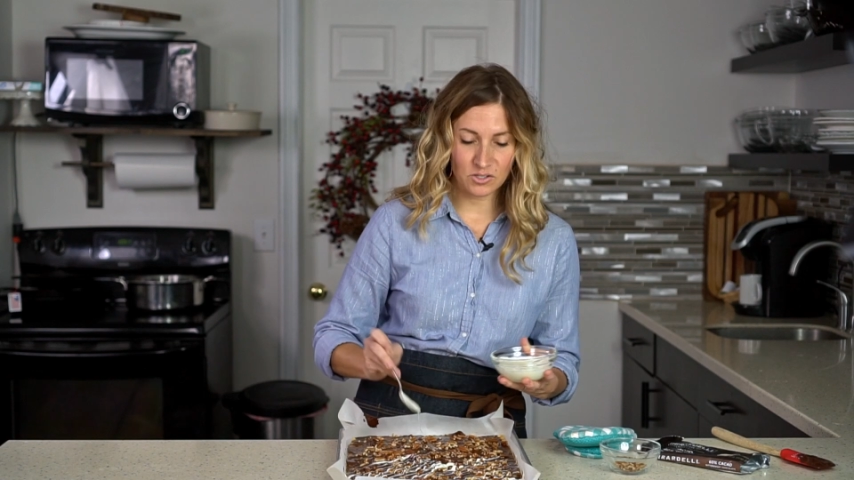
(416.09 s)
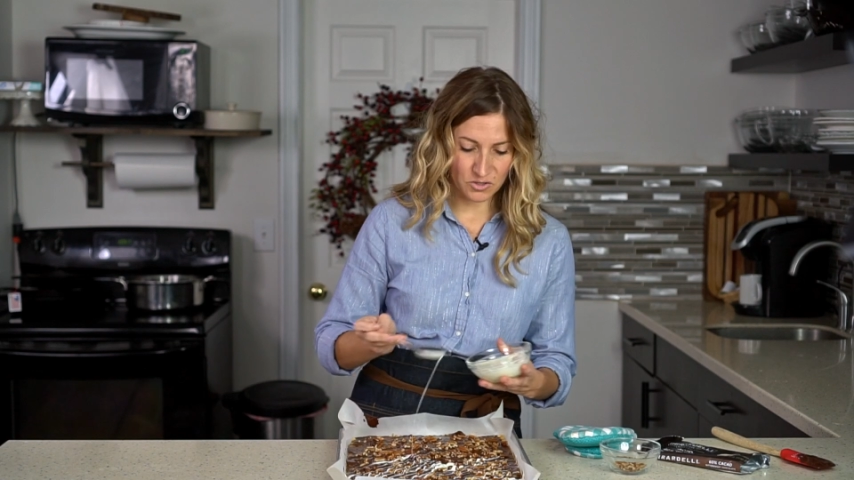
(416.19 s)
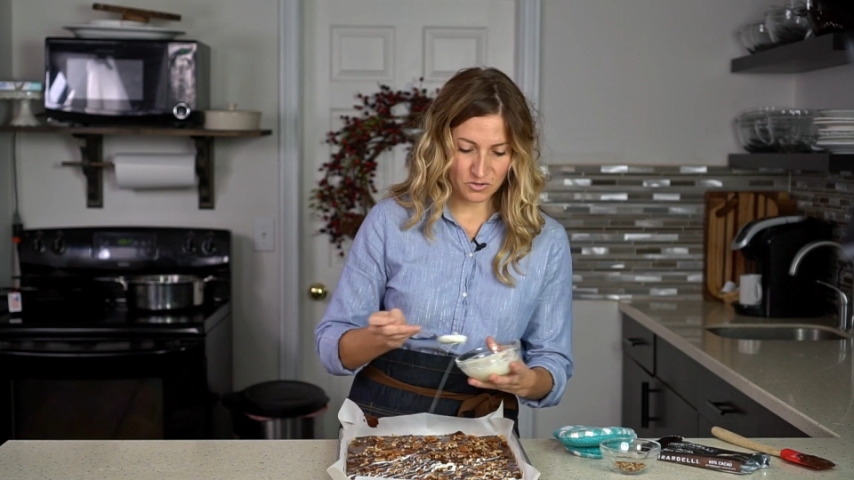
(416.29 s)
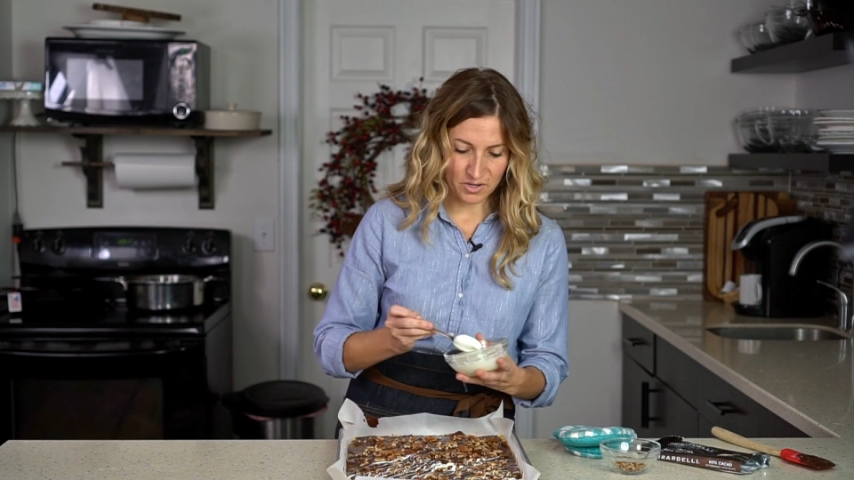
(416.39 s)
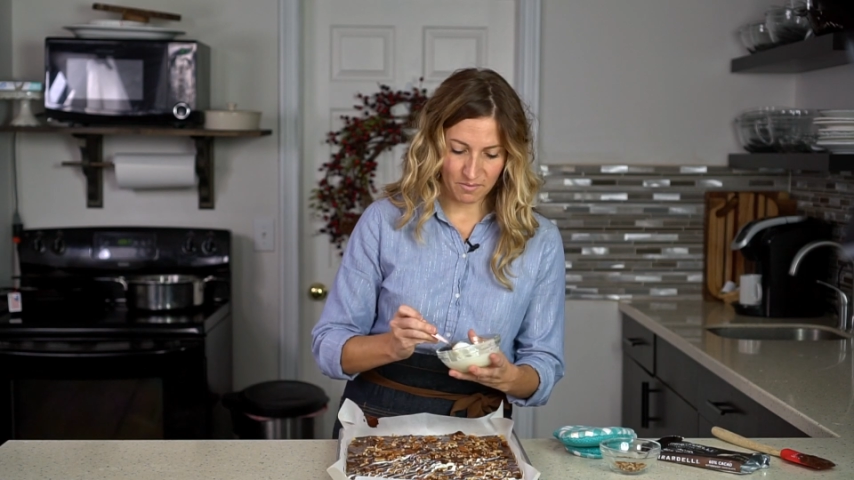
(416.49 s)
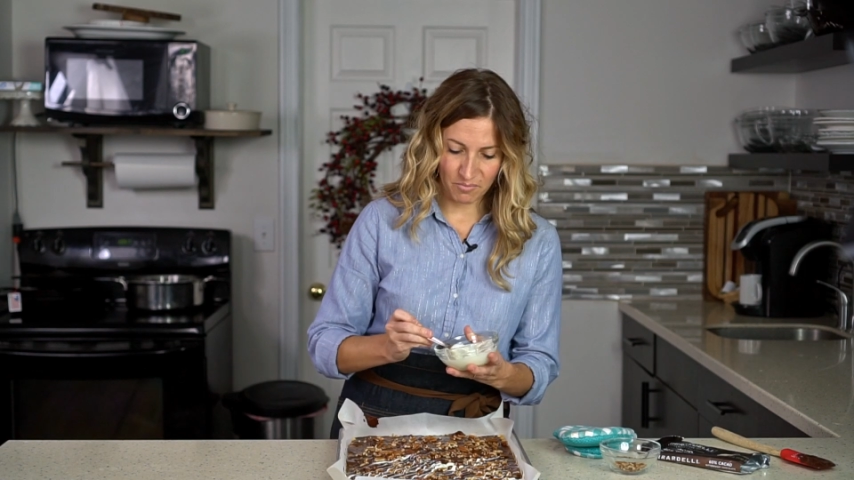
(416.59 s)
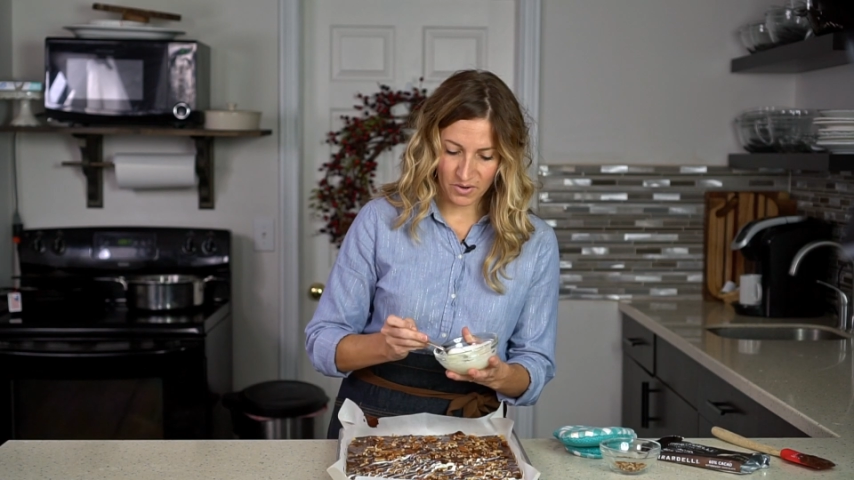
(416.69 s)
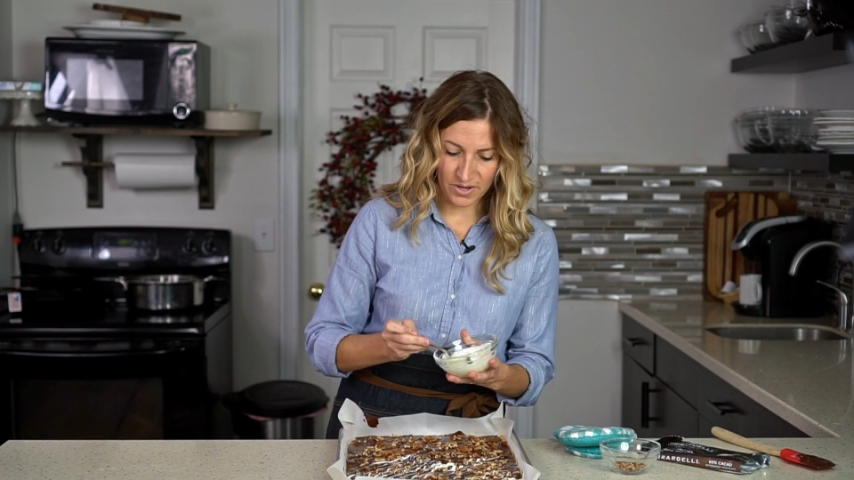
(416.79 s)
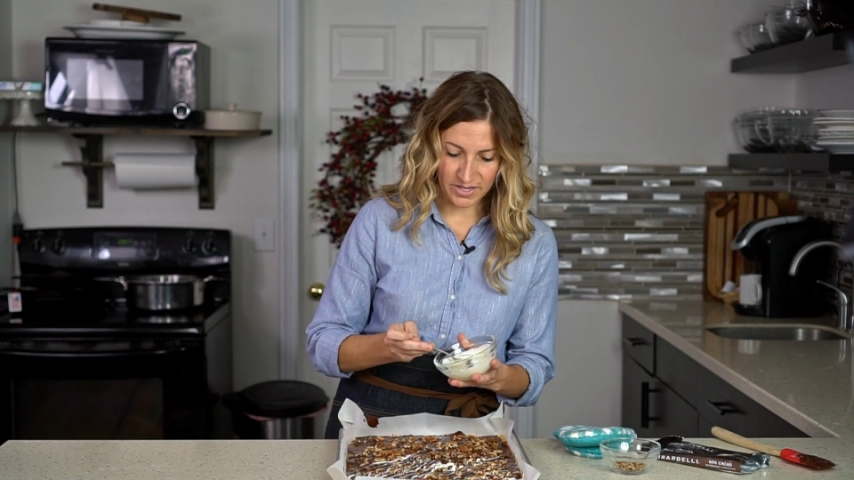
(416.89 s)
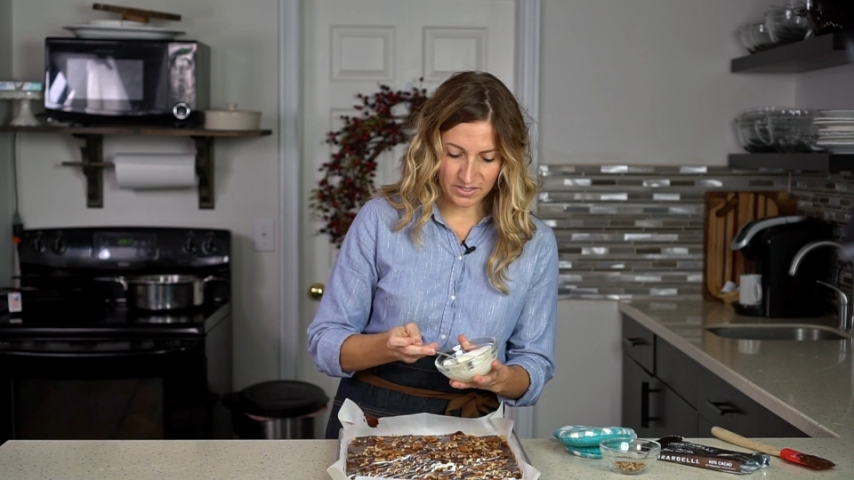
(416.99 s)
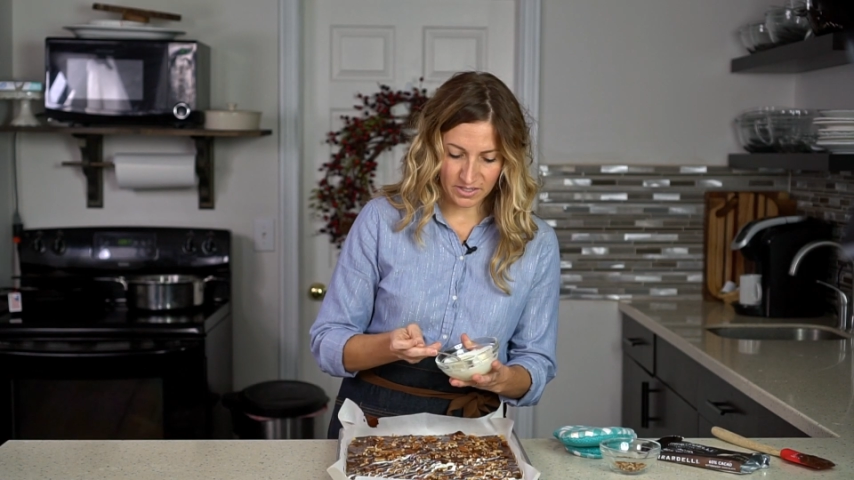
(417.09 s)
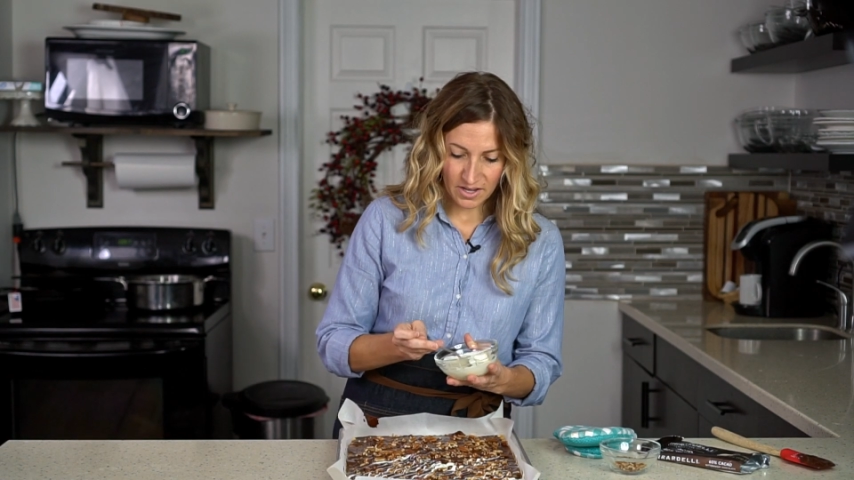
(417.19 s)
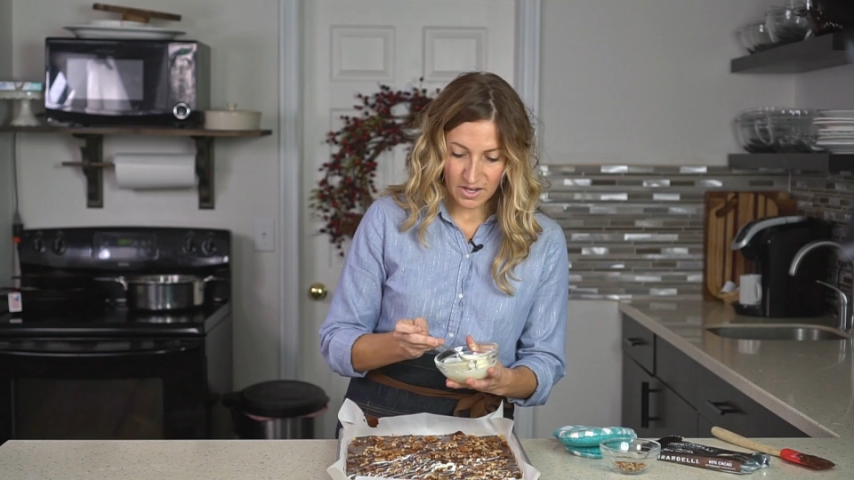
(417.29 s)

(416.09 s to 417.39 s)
so you can put